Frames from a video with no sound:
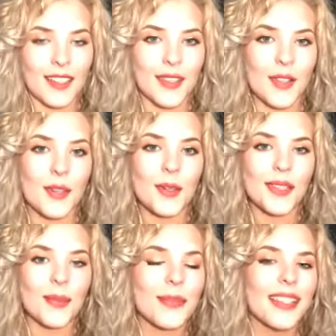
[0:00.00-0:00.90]
So
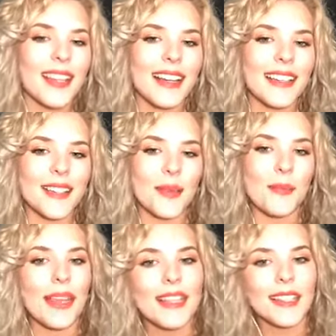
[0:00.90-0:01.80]
something that is
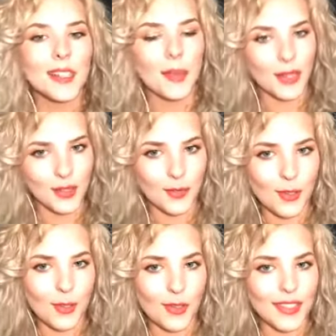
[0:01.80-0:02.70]
amazing about
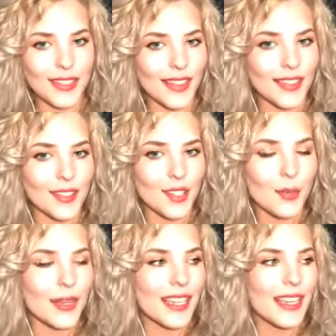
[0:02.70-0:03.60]
Smule is that there's so
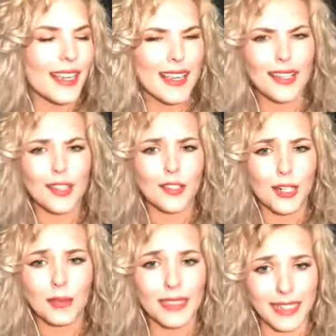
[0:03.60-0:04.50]
many
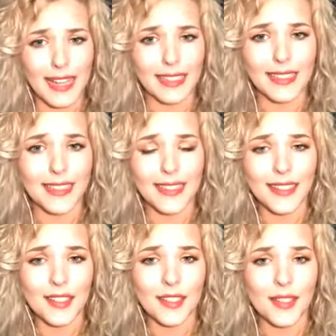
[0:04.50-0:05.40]
incredibly talented
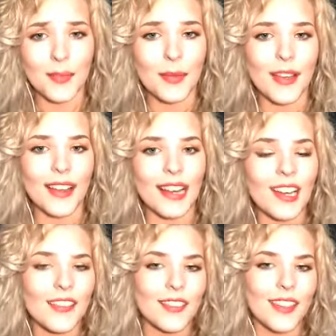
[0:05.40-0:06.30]
singers, but I
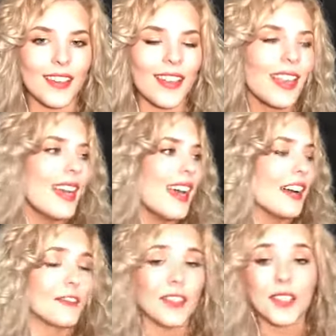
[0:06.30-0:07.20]
often
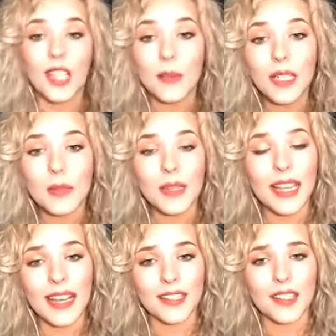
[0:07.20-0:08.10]
have friends coming to me
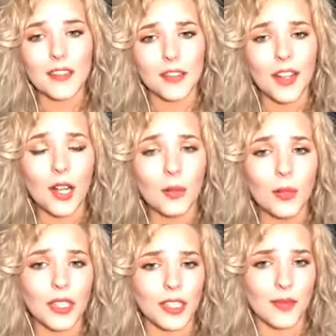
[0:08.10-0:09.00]
asking for help
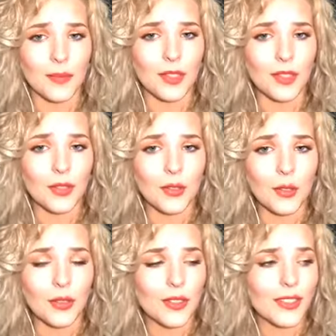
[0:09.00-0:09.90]
when it comes
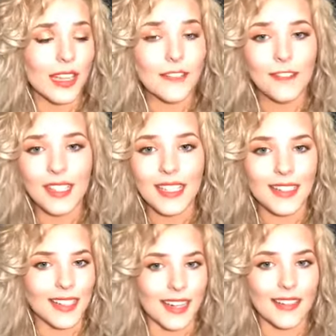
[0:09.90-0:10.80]
to safety
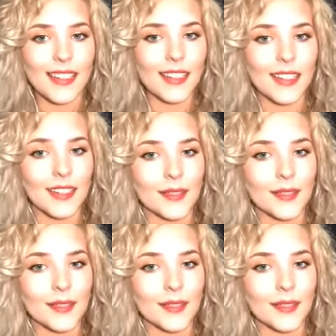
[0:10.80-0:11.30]
and technique.